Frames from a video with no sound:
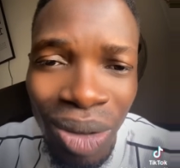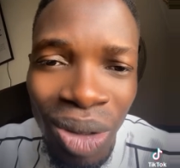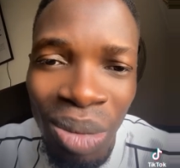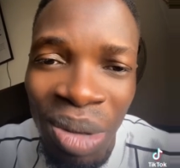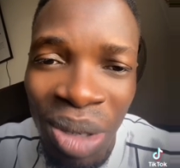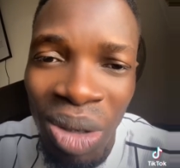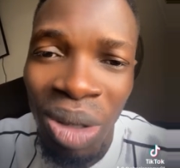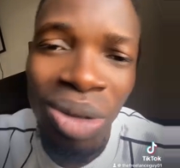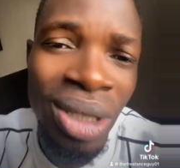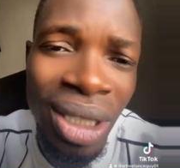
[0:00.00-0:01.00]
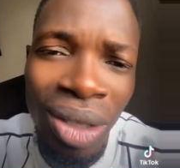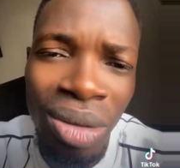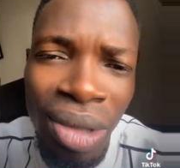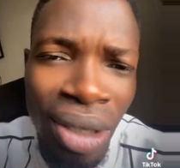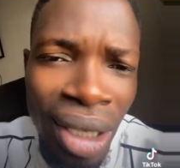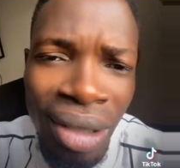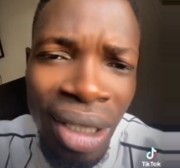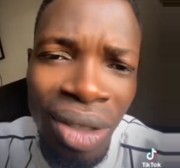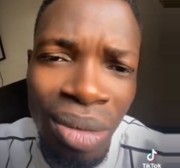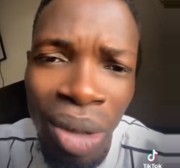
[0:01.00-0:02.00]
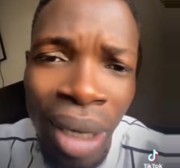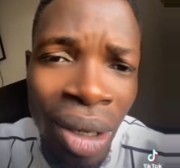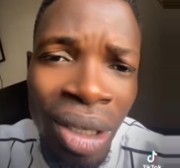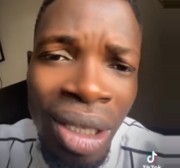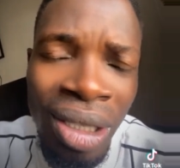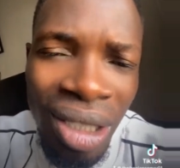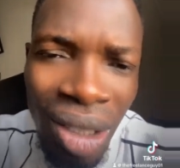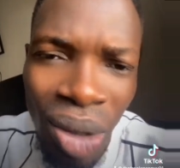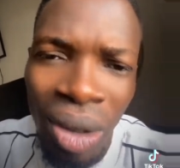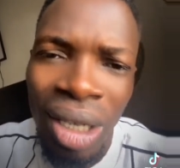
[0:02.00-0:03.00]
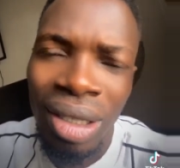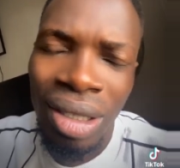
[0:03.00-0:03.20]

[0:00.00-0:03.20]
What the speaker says: maybe you want to reach out to me, you can reach out to me on my TikTok,